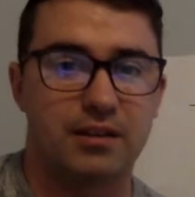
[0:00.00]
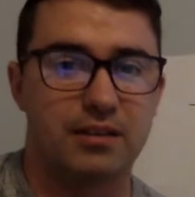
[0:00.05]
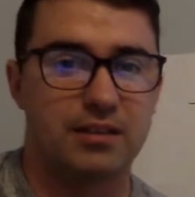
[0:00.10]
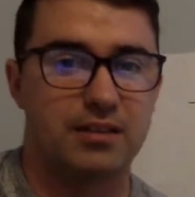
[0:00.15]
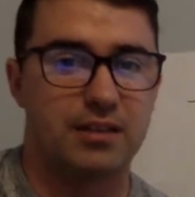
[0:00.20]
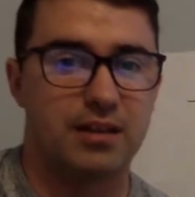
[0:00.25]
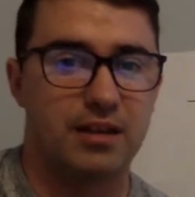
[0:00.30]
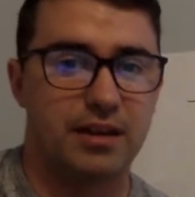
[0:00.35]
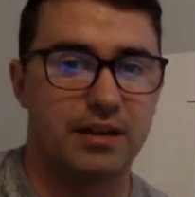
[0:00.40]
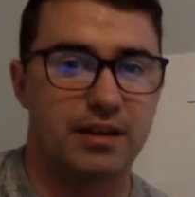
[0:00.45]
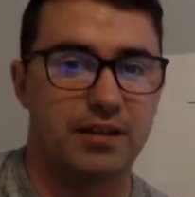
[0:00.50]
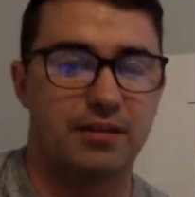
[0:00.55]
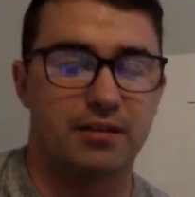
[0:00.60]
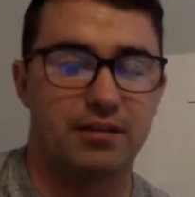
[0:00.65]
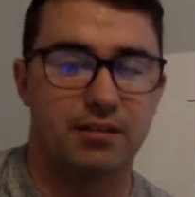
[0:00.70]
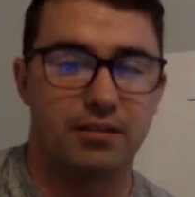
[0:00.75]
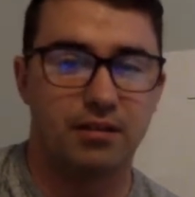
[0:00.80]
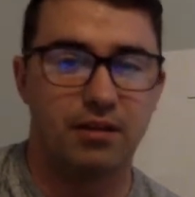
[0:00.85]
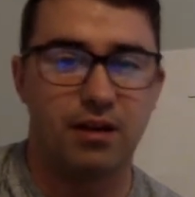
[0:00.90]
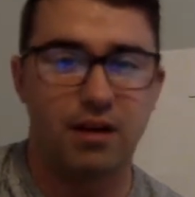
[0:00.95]
those
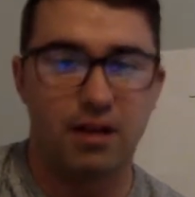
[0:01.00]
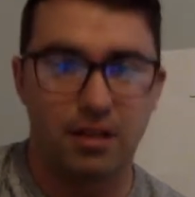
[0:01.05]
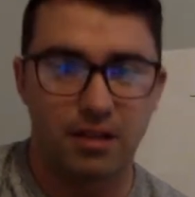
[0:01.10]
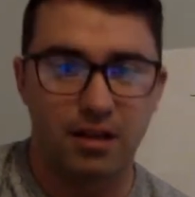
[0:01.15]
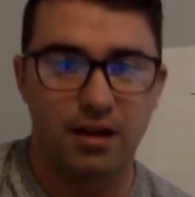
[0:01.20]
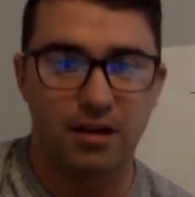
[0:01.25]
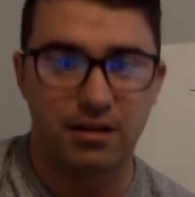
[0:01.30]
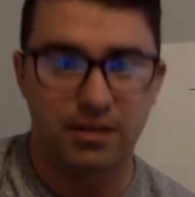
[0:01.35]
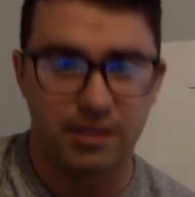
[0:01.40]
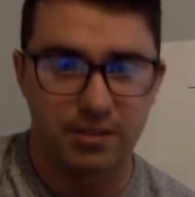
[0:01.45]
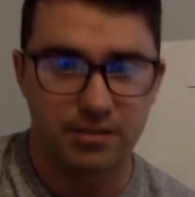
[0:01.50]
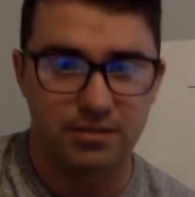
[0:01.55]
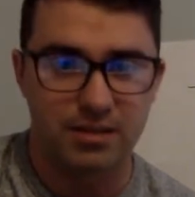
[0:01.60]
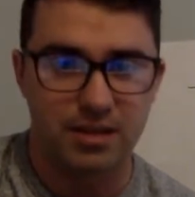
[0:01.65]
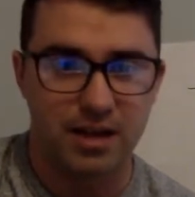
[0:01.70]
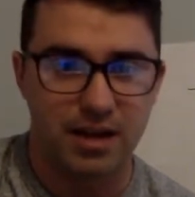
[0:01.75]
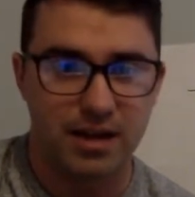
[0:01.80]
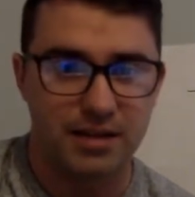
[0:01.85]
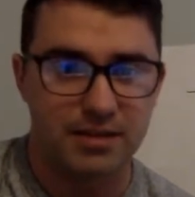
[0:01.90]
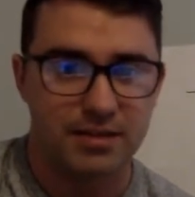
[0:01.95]

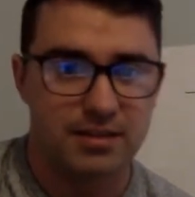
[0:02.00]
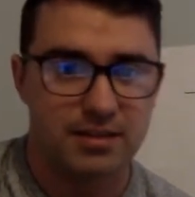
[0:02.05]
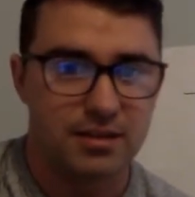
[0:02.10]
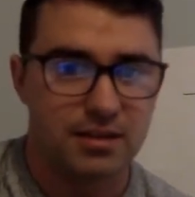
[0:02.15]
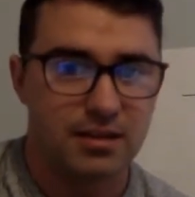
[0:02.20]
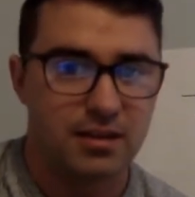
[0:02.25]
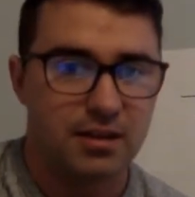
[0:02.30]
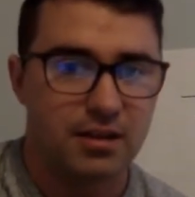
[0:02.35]
lines.